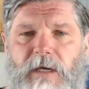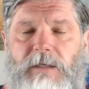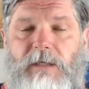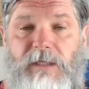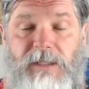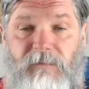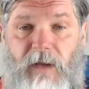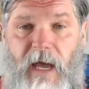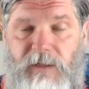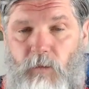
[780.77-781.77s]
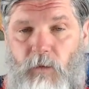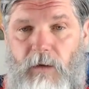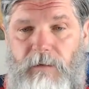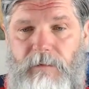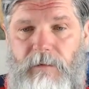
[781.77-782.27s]
to the civilized
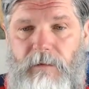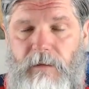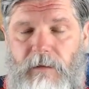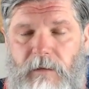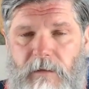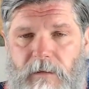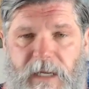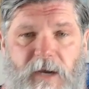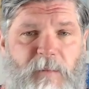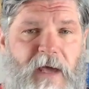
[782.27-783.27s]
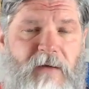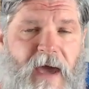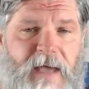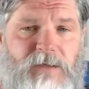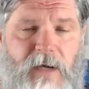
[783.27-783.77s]
world, ZANU-PF
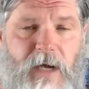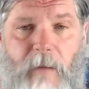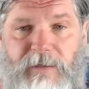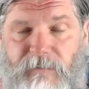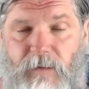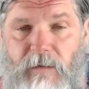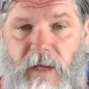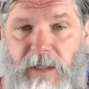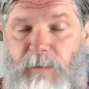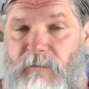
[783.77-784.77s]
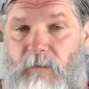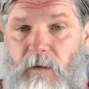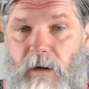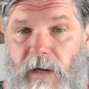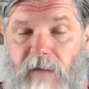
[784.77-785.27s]
has to accomplish a few things
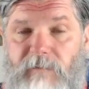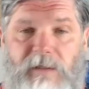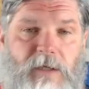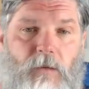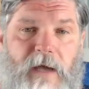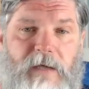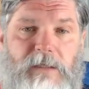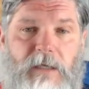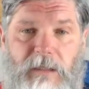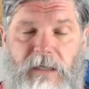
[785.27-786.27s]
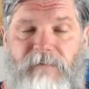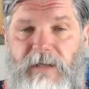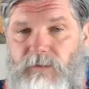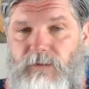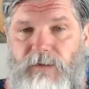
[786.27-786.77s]
before governments in the West lift
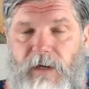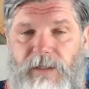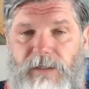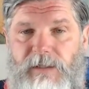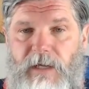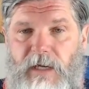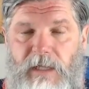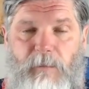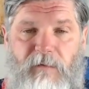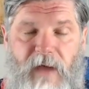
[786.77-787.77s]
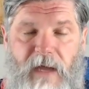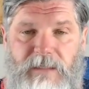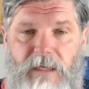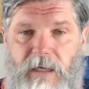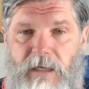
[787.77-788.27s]
these restrictions that
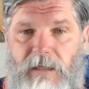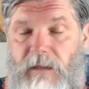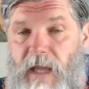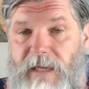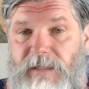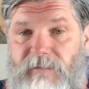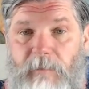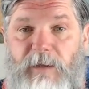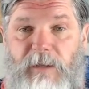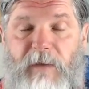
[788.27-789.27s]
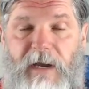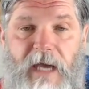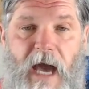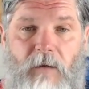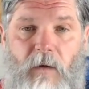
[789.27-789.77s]
prevent the likes of Emmerson
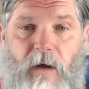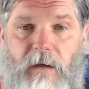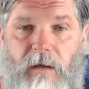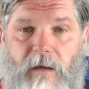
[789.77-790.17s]
Mnangagwa